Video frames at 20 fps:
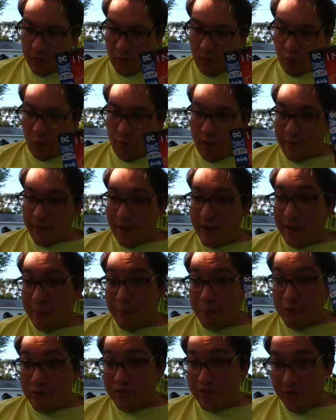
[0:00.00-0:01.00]
we like
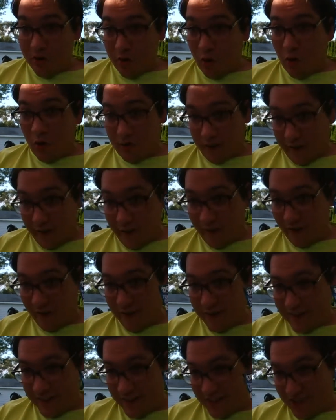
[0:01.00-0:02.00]
Booster Gold here
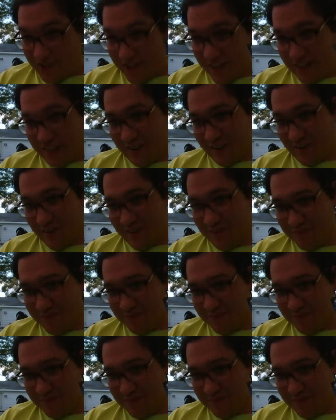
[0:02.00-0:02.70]
on this channel.